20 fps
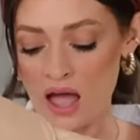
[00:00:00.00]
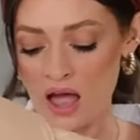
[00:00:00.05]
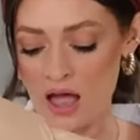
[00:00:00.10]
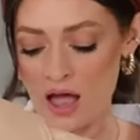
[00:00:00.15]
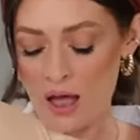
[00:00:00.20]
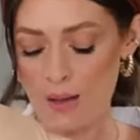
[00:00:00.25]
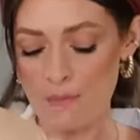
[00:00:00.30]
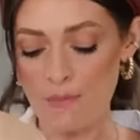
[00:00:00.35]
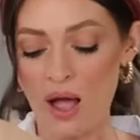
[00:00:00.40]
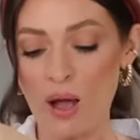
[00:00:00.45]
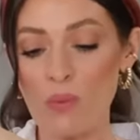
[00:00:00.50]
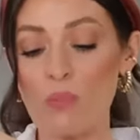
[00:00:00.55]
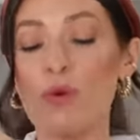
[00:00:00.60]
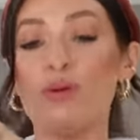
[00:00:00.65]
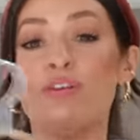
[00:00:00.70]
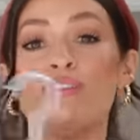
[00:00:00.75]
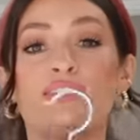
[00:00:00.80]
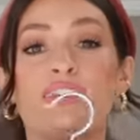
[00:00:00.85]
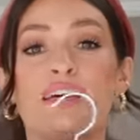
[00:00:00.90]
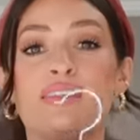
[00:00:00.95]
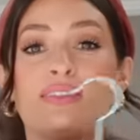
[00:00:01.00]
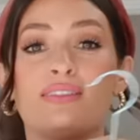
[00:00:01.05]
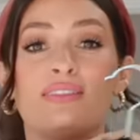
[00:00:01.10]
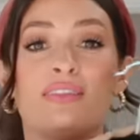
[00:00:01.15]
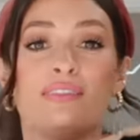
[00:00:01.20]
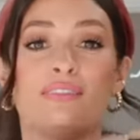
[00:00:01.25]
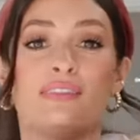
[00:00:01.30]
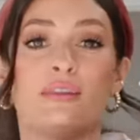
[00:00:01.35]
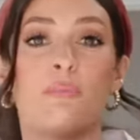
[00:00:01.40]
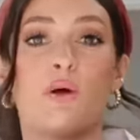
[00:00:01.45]
I wouldn't say that
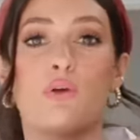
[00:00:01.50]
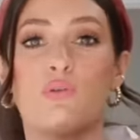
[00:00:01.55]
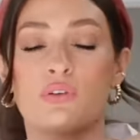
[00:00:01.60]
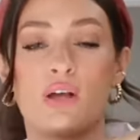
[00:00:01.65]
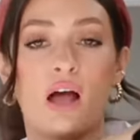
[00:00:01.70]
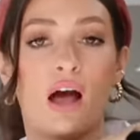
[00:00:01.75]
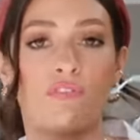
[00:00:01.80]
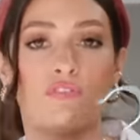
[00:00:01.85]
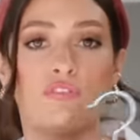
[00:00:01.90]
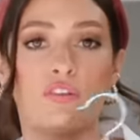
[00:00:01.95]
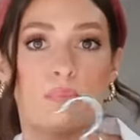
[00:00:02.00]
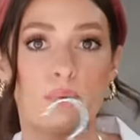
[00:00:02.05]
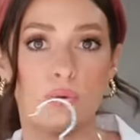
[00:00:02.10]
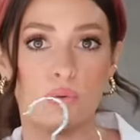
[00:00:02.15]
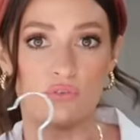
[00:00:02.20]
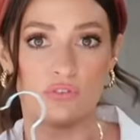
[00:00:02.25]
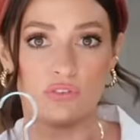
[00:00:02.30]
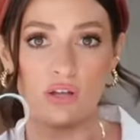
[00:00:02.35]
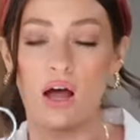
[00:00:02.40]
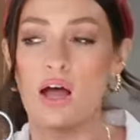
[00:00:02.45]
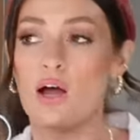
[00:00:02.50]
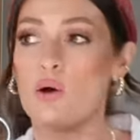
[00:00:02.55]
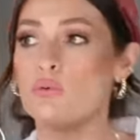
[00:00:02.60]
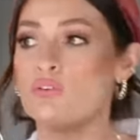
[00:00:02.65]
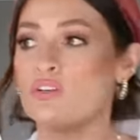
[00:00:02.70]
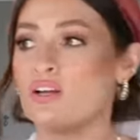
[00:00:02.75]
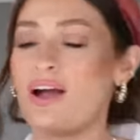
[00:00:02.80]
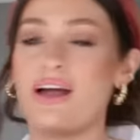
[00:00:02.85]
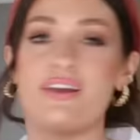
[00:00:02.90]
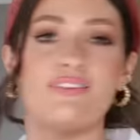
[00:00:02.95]
this is the most comfortable style
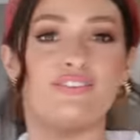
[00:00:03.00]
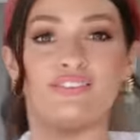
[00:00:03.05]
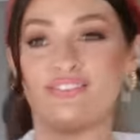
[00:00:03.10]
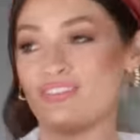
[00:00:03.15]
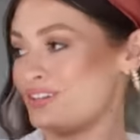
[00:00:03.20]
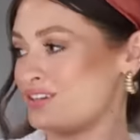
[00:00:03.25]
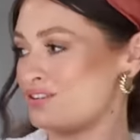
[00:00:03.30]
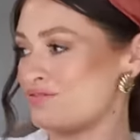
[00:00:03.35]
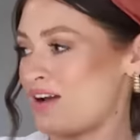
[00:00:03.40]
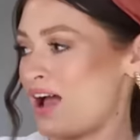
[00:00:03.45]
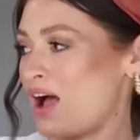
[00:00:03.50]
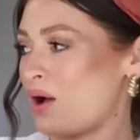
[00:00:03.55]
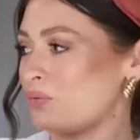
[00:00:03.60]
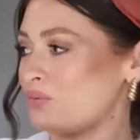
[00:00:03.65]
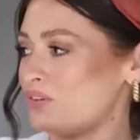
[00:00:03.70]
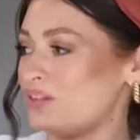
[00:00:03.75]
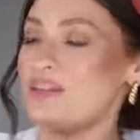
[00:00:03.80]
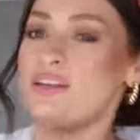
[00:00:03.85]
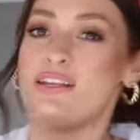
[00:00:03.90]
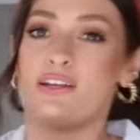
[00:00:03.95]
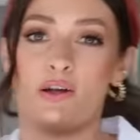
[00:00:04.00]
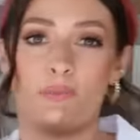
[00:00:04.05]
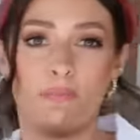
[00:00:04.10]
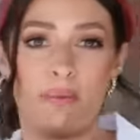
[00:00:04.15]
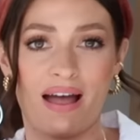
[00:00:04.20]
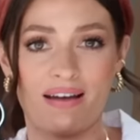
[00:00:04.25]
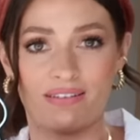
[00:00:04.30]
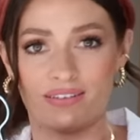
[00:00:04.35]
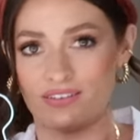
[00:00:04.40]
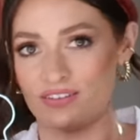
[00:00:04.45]
to kind of sit around in
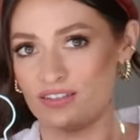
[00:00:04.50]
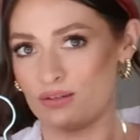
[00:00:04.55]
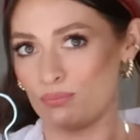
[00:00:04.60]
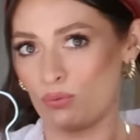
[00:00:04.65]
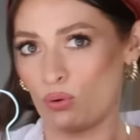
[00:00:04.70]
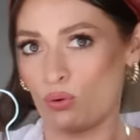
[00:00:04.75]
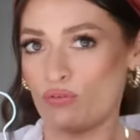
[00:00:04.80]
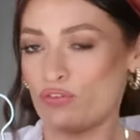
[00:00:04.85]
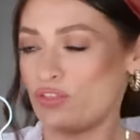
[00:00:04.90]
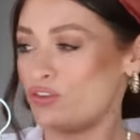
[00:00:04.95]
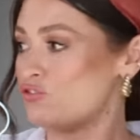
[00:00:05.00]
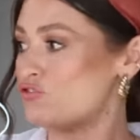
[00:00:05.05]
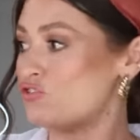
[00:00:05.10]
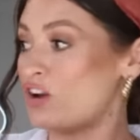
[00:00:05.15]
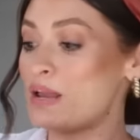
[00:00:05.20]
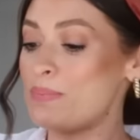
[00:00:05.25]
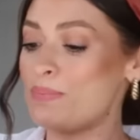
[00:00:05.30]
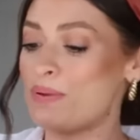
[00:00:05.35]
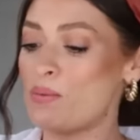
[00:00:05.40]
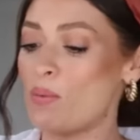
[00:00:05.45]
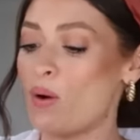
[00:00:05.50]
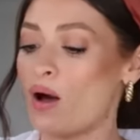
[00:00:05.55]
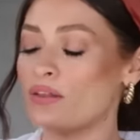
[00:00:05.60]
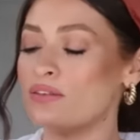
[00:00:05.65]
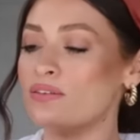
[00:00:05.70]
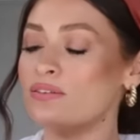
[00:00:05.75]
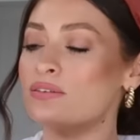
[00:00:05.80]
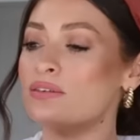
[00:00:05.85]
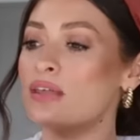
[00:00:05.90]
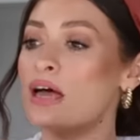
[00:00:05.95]
comparison to more of the drapey
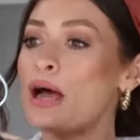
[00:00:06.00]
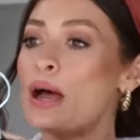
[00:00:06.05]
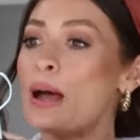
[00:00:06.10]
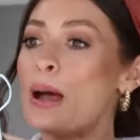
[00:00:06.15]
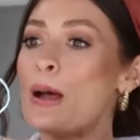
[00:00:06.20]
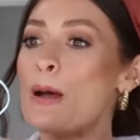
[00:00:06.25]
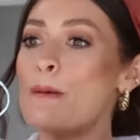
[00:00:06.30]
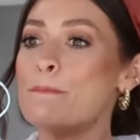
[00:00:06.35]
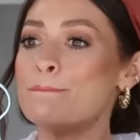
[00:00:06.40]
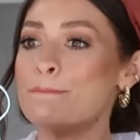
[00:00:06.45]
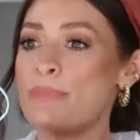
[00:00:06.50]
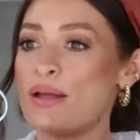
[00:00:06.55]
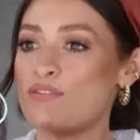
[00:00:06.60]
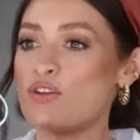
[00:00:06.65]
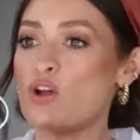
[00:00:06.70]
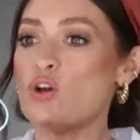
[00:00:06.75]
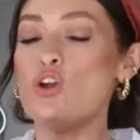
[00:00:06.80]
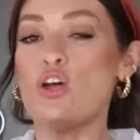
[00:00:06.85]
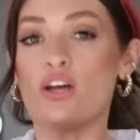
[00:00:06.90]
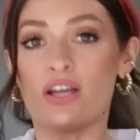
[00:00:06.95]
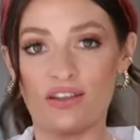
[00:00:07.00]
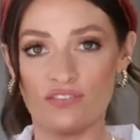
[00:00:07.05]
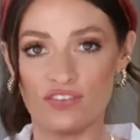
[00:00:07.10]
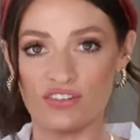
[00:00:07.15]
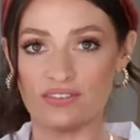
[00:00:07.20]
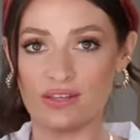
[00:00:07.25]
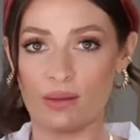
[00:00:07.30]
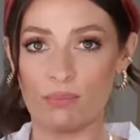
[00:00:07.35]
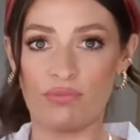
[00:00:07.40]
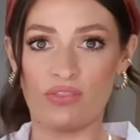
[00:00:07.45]
ones, but if you're looking for
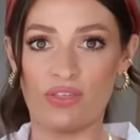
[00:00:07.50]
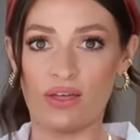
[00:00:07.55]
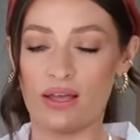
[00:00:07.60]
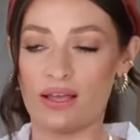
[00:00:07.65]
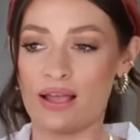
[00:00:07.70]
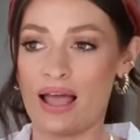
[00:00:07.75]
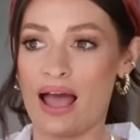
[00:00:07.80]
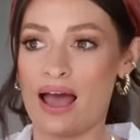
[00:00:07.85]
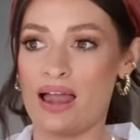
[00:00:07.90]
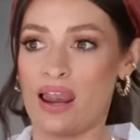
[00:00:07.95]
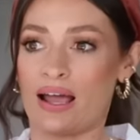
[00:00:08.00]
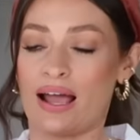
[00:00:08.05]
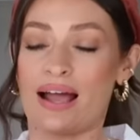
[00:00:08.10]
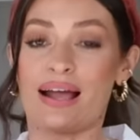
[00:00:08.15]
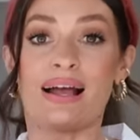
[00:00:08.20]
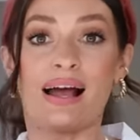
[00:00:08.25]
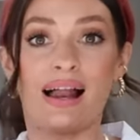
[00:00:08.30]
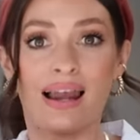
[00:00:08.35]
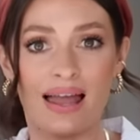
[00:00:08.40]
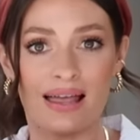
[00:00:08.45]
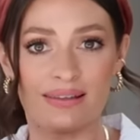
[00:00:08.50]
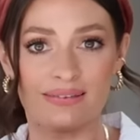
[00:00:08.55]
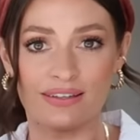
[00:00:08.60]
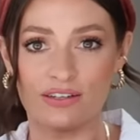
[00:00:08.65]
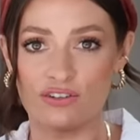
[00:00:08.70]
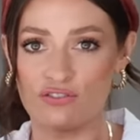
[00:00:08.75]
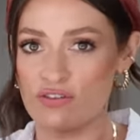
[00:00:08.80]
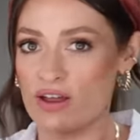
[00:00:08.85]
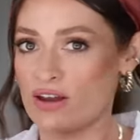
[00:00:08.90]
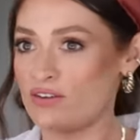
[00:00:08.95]
something like a
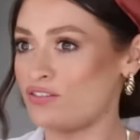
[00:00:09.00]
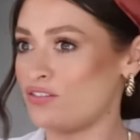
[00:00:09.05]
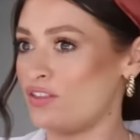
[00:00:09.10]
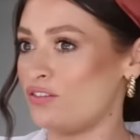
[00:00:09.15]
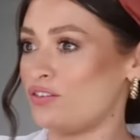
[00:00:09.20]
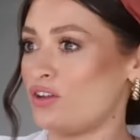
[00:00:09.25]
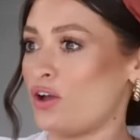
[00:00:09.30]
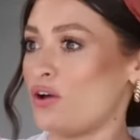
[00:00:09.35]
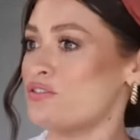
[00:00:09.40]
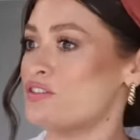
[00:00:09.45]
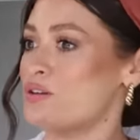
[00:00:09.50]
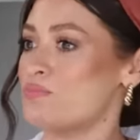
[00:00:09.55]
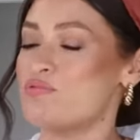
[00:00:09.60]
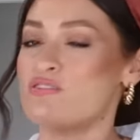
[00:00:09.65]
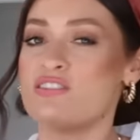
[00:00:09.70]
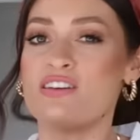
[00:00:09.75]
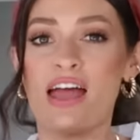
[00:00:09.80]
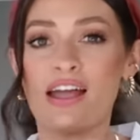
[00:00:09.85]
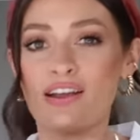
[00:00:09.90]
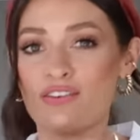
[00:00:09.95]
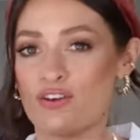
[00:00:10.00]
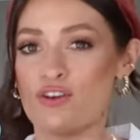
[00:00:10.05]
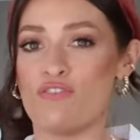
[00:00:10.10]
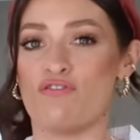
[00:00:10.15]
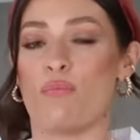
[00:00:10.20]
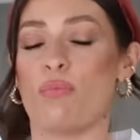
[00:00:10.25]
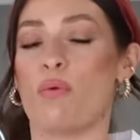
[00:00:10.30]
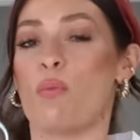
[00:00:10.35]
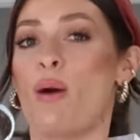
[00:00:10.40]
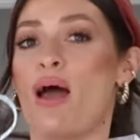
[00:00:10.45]
classic trench that's going to protect you
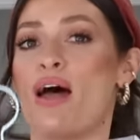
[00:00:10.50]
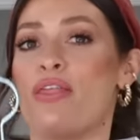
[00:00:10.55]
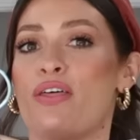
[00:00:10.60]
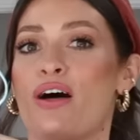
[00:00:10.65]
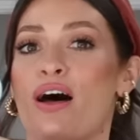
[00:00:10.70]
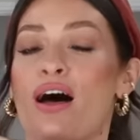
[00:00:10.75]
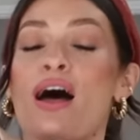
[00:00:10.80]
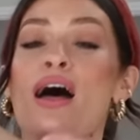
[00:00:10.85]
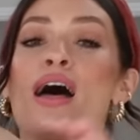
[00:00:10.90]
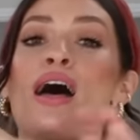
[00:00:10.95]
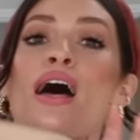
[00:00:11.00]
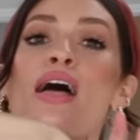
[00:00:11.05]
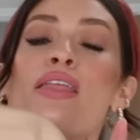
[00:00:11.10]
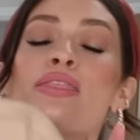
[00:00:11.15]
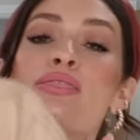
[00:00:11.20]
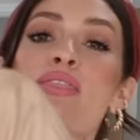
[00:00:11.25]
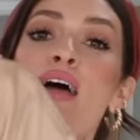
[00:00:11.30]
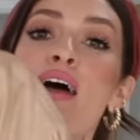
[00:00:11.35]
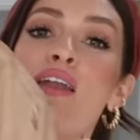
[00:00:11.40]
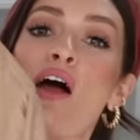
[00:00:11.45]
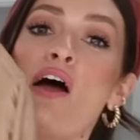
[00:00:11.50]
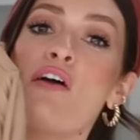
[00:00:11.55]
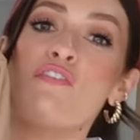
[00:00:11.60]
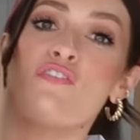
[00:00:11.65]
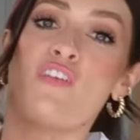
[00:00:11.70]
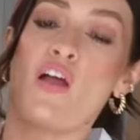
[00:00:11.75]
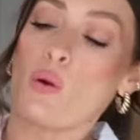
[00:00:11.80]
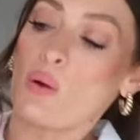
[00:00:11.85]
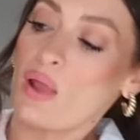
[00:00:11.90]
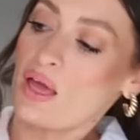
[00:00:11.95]
from the weather, then I
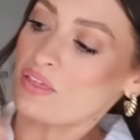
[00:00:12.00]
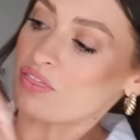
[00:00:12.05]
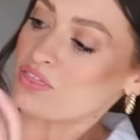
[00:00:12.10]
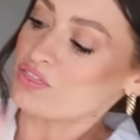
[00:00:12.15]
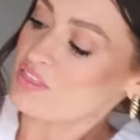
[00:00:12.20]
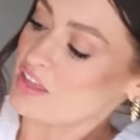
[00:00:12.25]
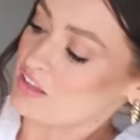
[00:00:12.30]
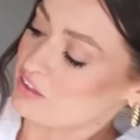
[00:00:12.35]
feel like